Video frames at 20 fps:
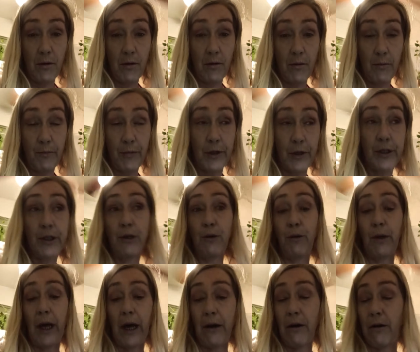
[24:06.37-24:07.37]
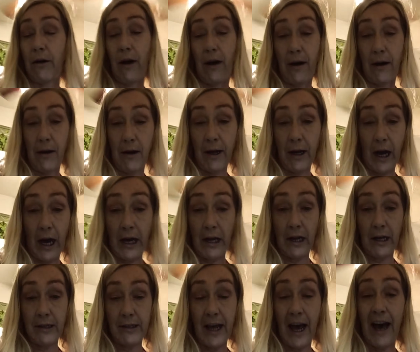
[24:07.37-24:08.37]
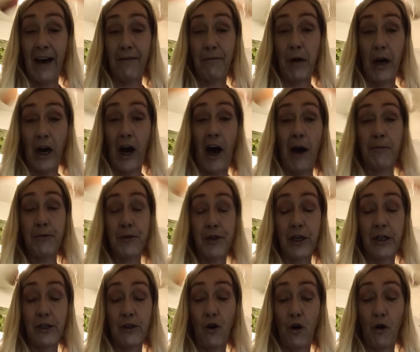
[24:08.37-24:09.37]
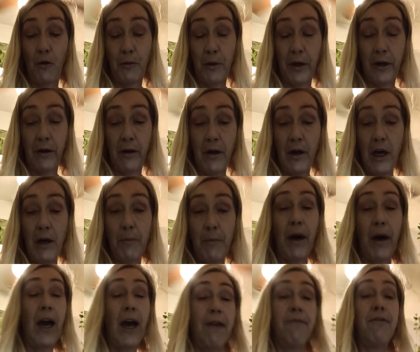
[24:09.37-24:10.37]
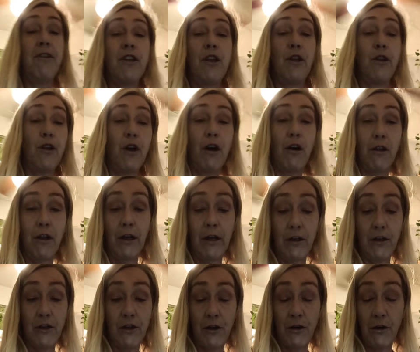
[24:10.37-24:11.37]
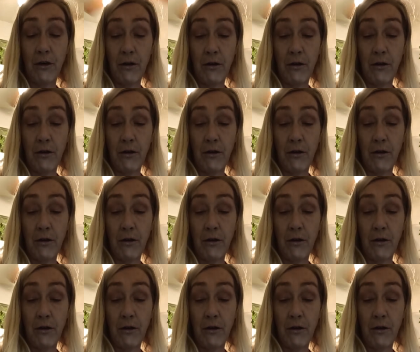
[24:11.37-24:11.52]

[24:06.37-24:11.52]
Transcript: pursue that or not. Like I like to have my options open by having the knowledge